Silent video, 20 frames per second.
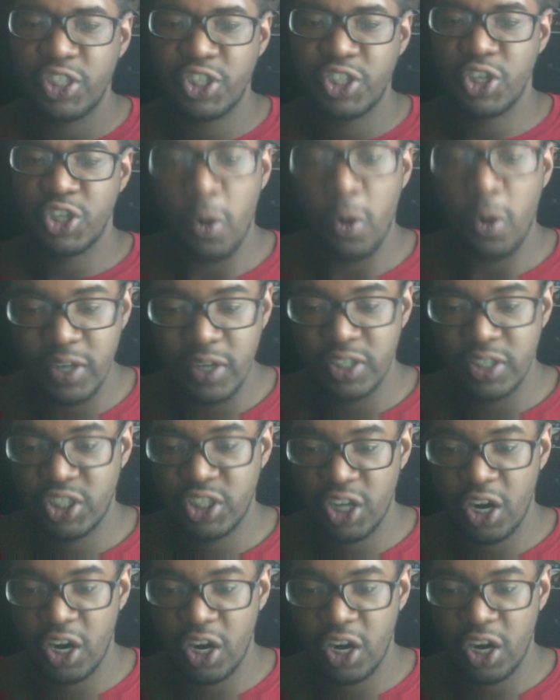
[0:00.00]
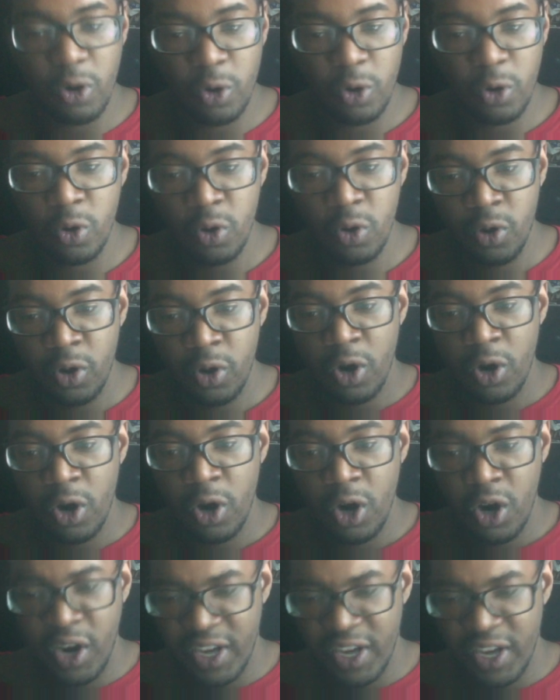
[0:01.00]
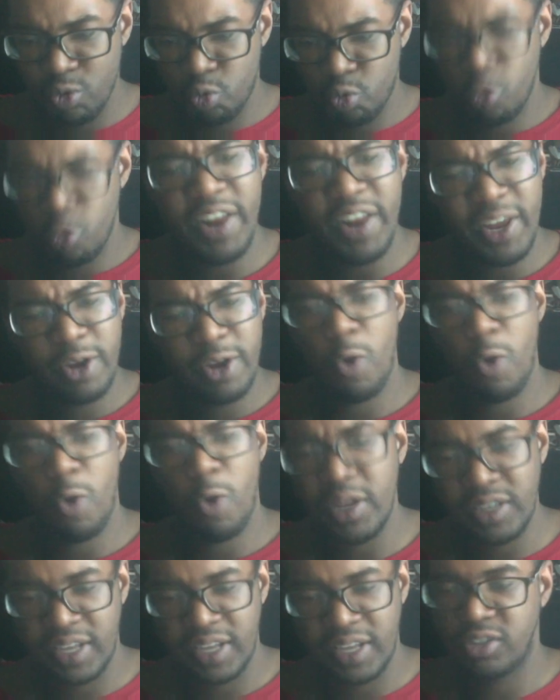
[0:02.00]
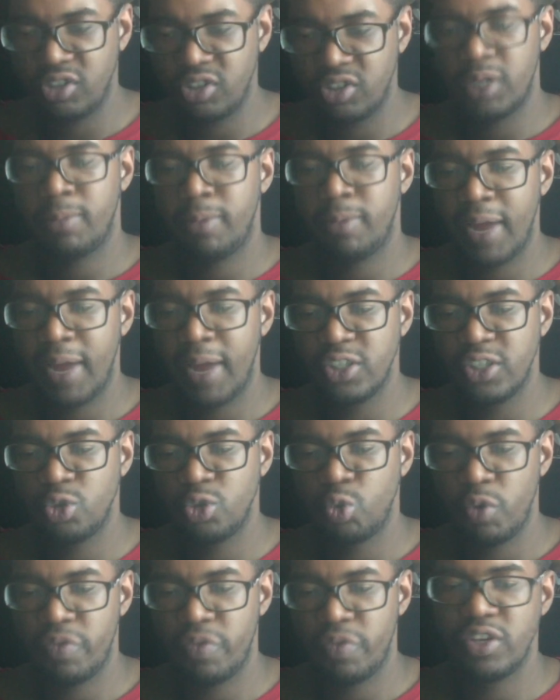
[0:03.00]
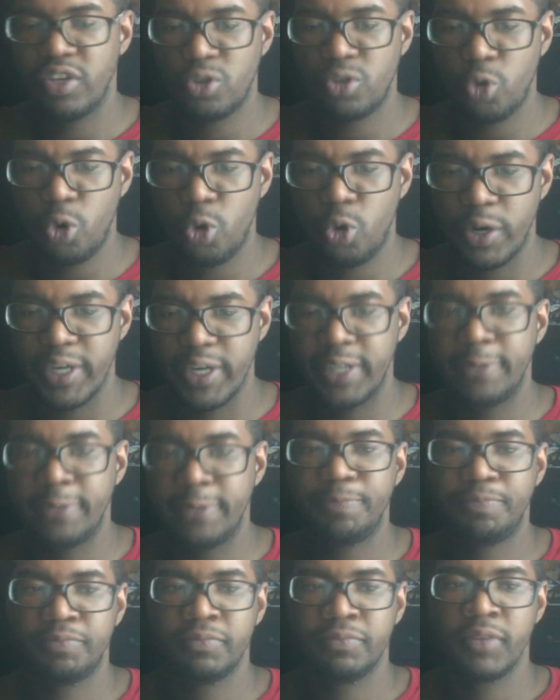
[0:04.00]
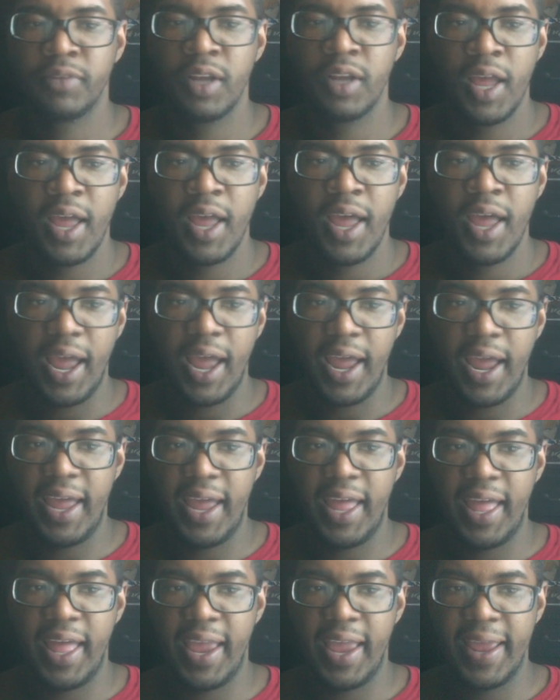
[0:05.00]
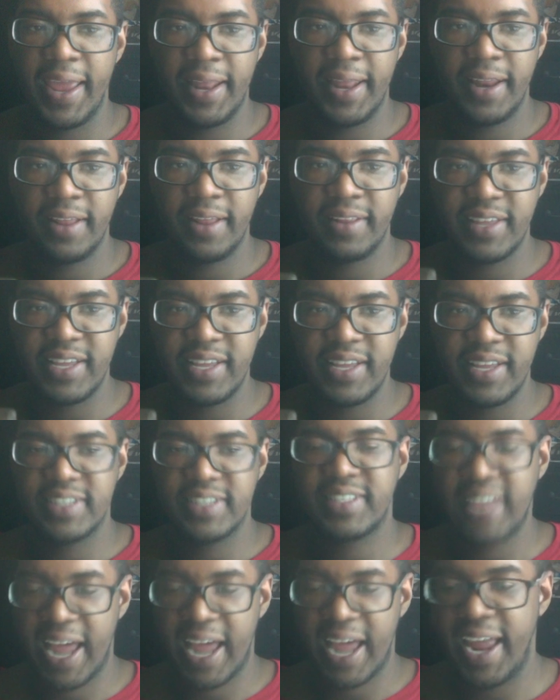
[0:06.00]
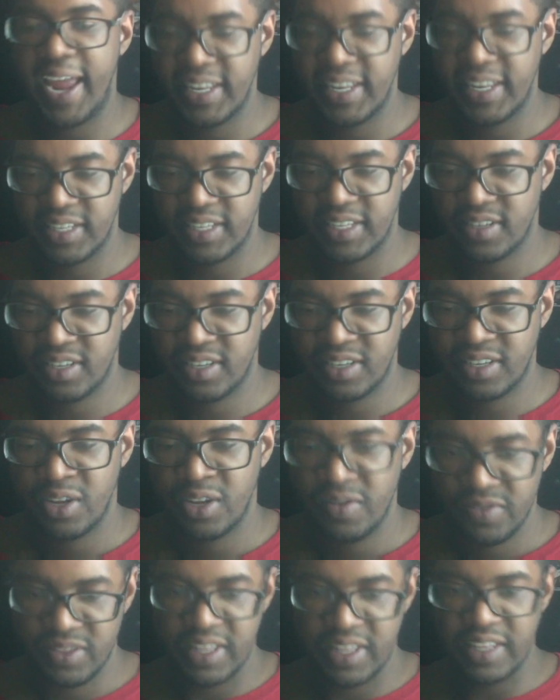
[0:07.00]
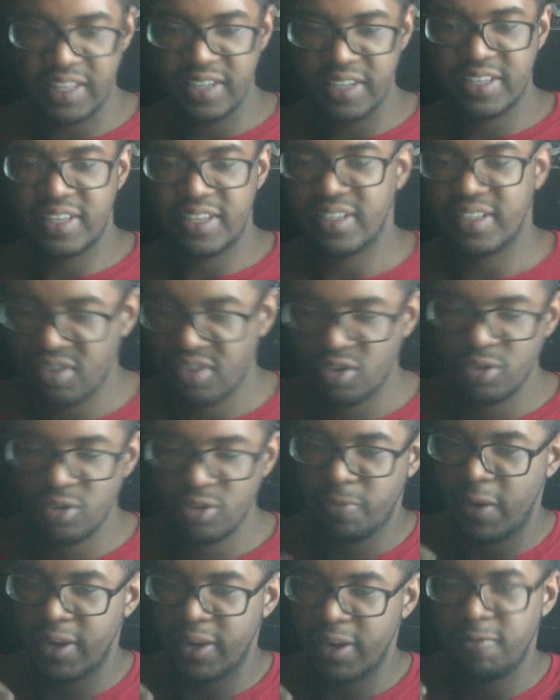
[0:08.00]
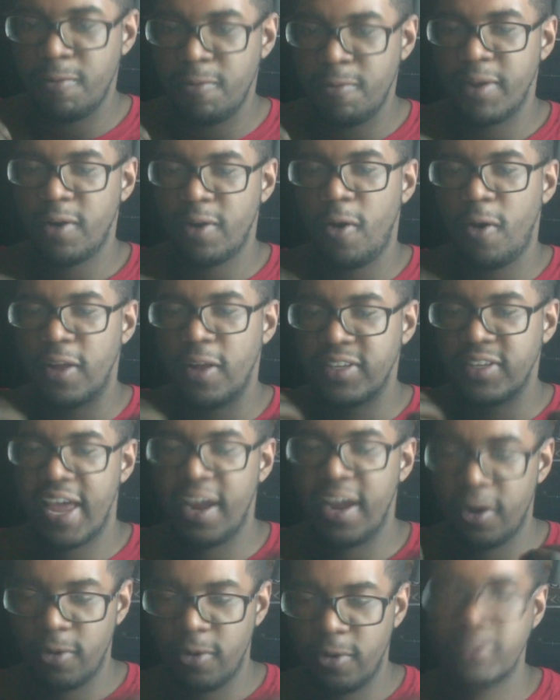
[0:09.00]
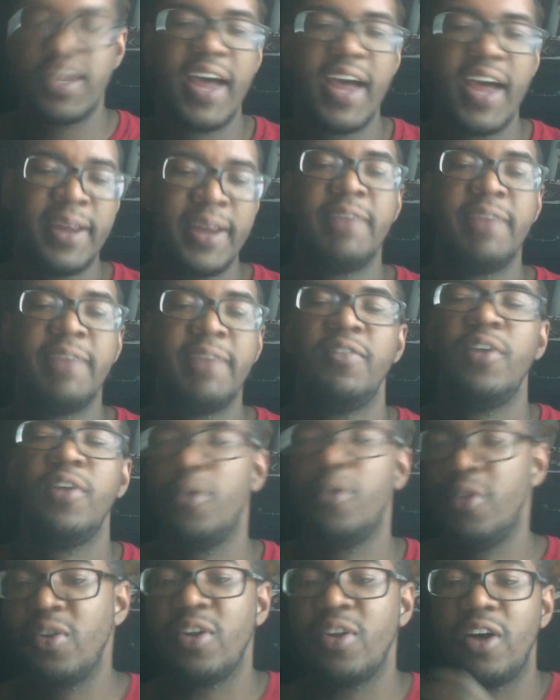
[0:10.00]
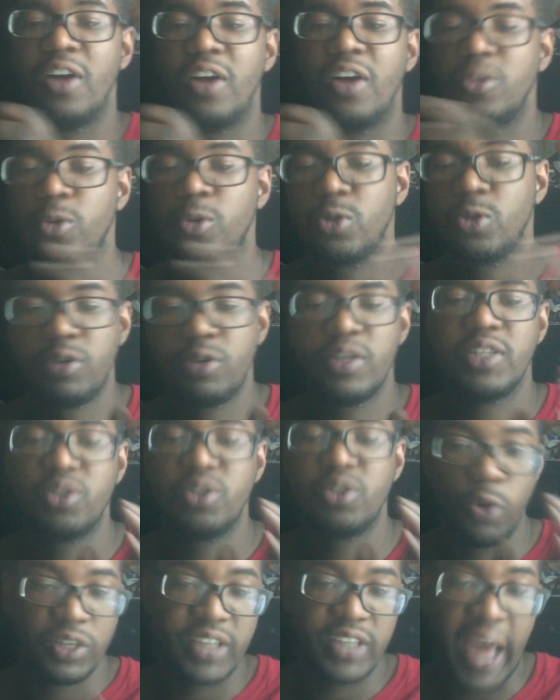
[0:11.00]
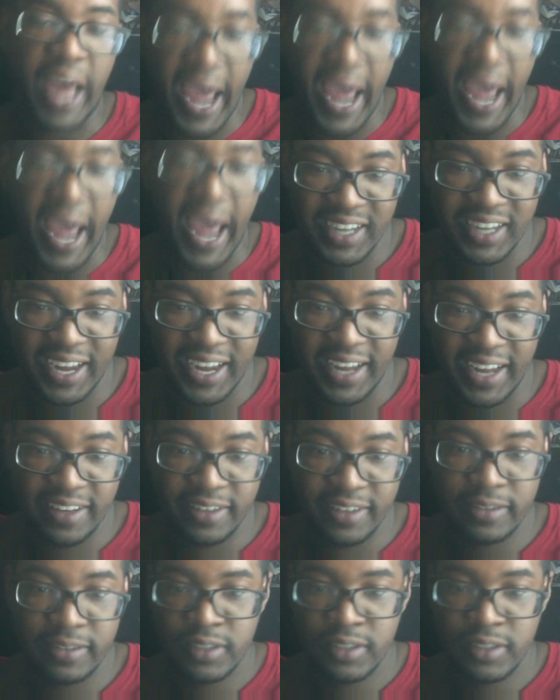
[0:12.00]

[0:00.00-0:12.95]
shonen show, is really going to interesting places with this story. And these titans, the show is famous for being called Attack on Titan, even though you can also translate to Attack Titan,